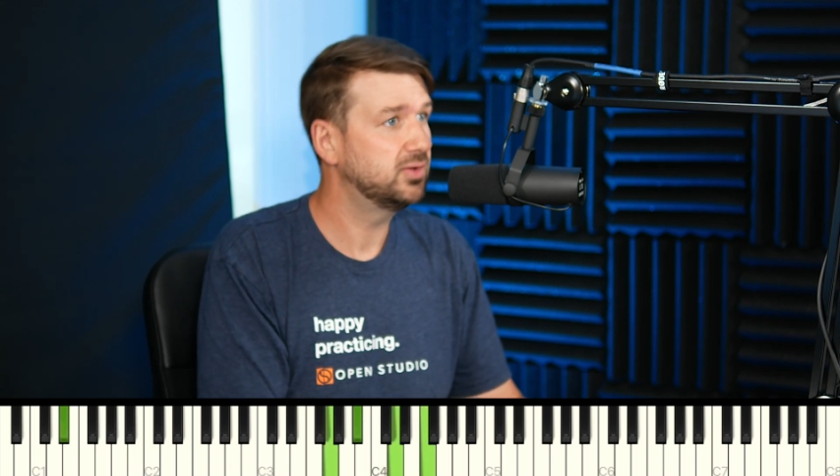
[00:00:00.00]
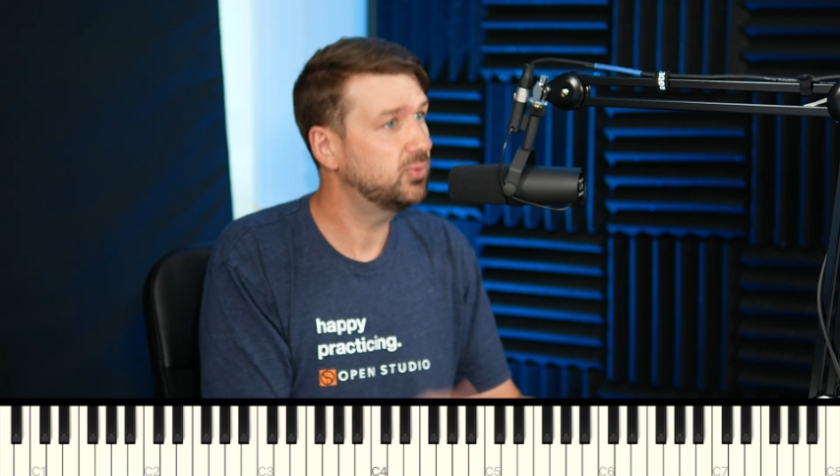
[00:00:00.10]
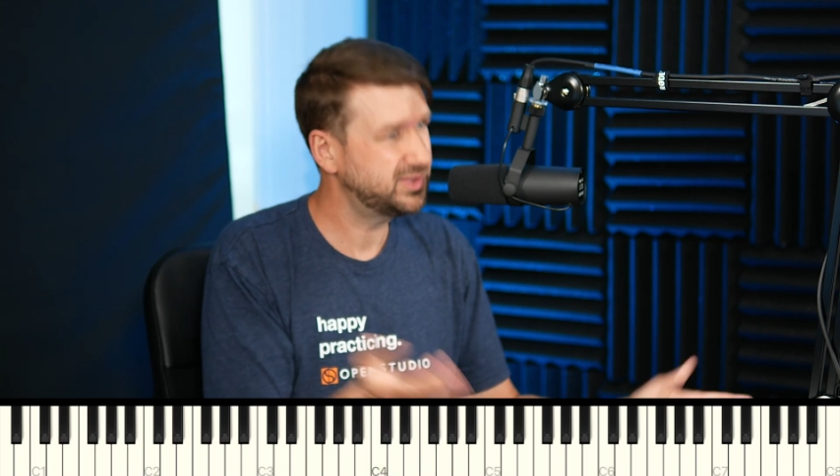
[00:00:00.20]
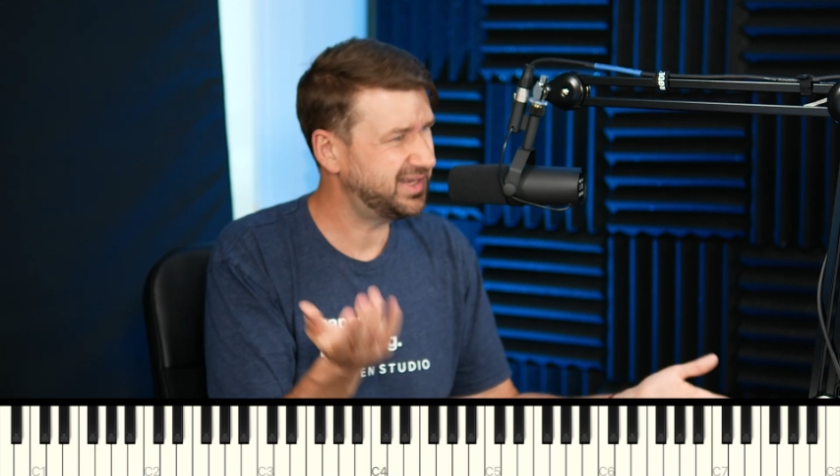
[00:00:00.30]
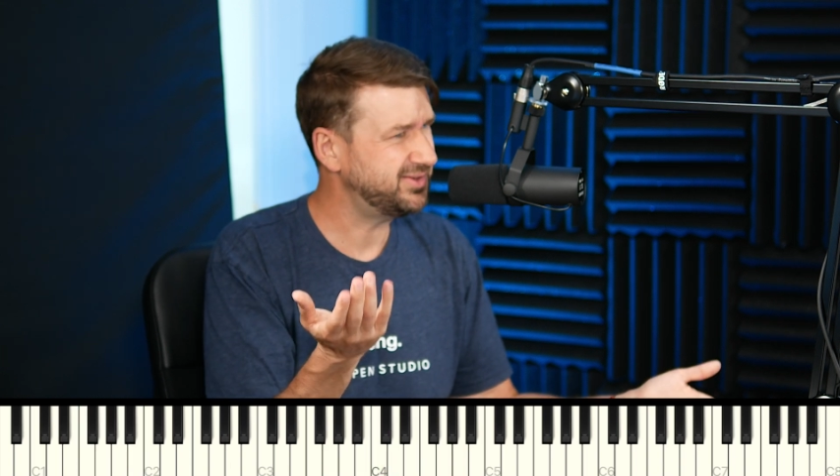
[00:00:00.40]

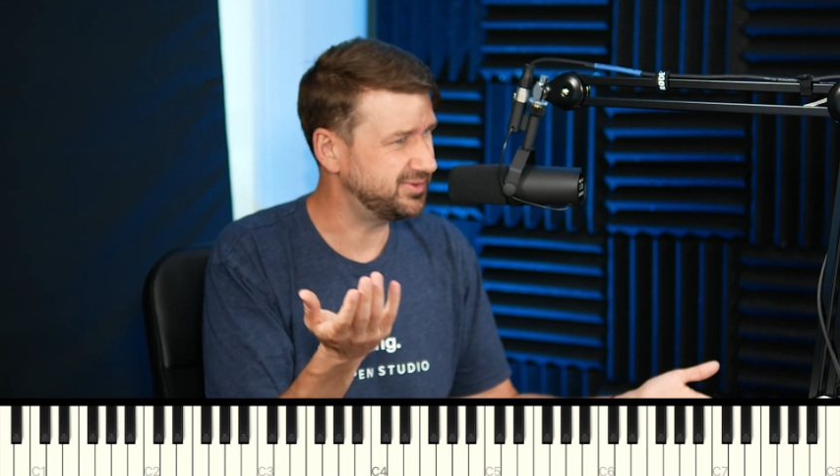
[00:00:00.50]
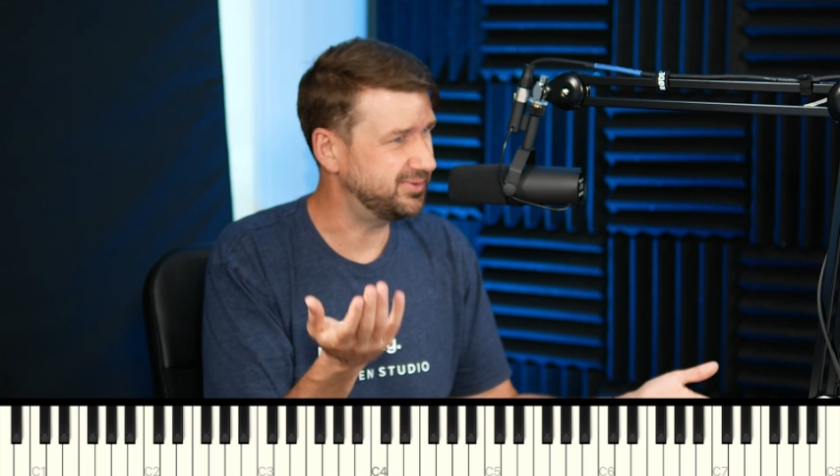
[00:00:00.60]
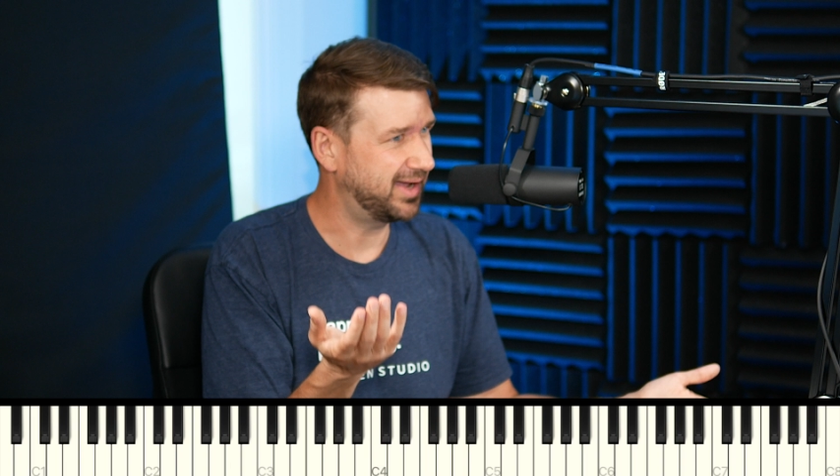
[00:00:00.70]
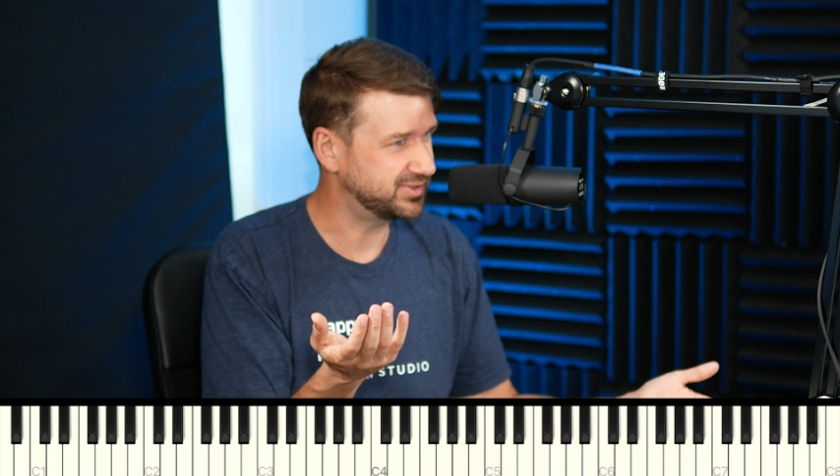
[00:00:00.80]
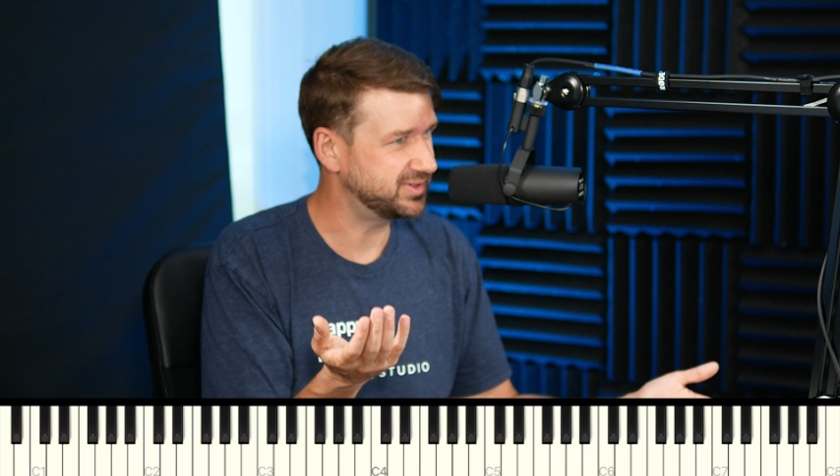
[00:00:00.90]
which tells
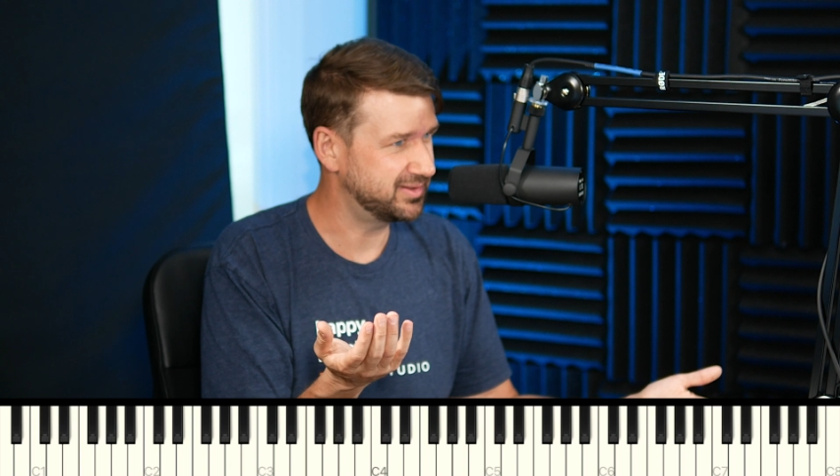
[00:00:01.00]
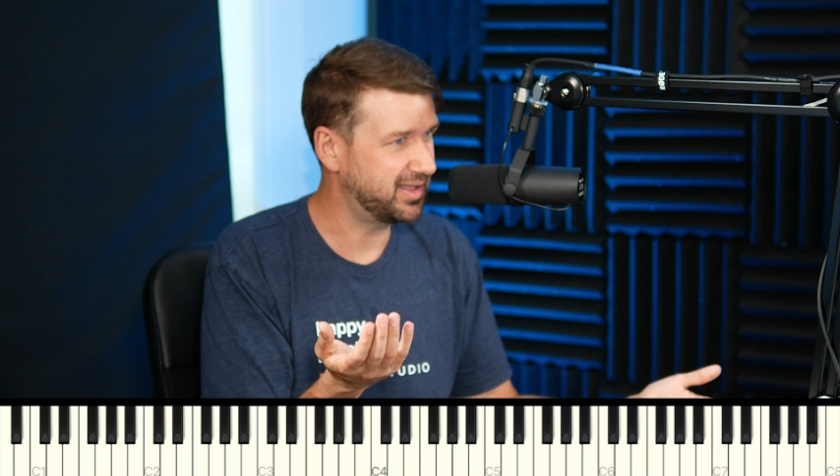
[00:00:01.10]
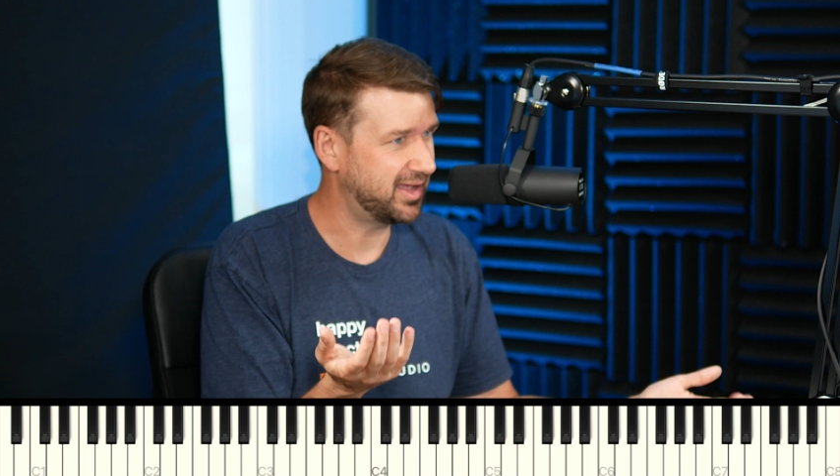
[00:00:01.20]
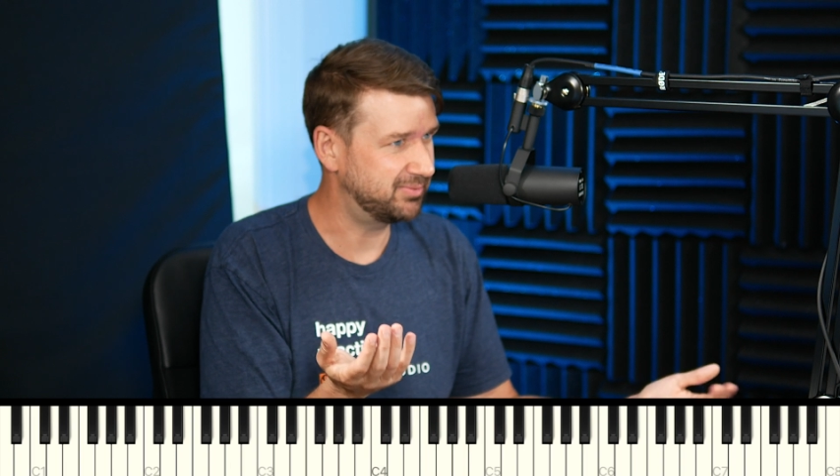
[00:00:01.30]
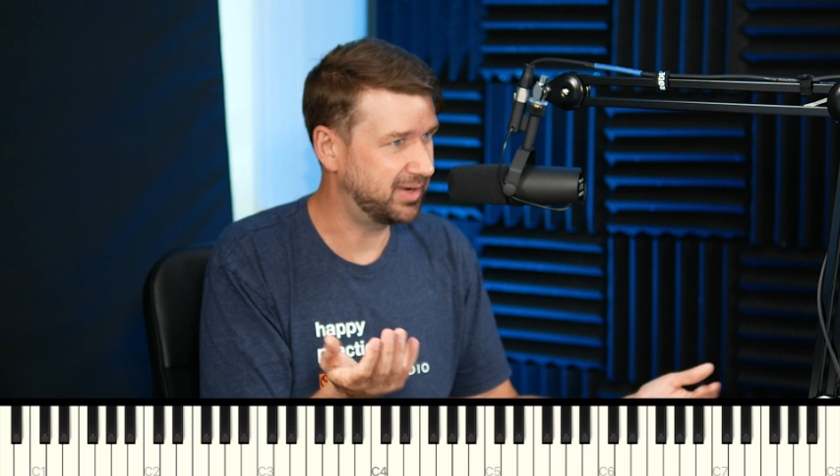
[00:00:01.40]
you actually a lot